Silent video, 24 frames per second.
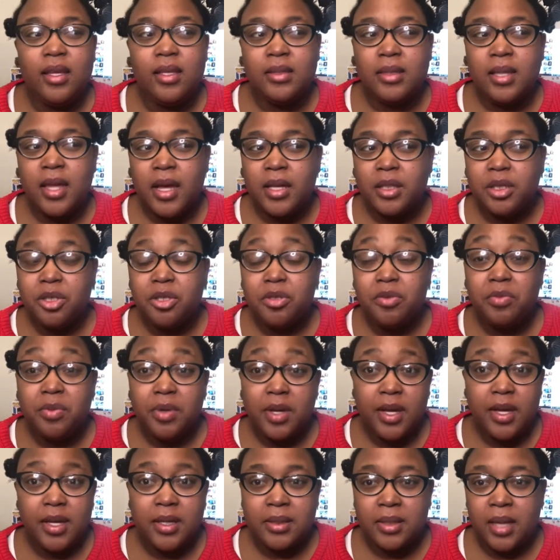last 2
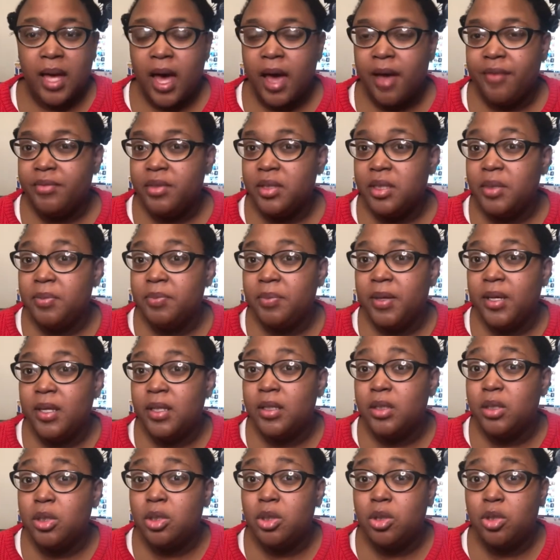weeks, I've just been
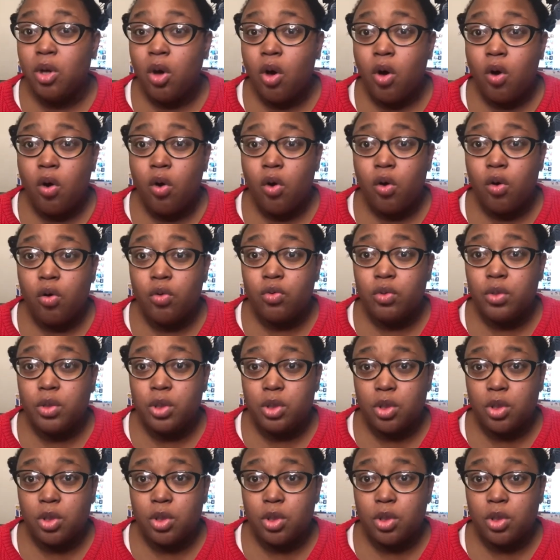so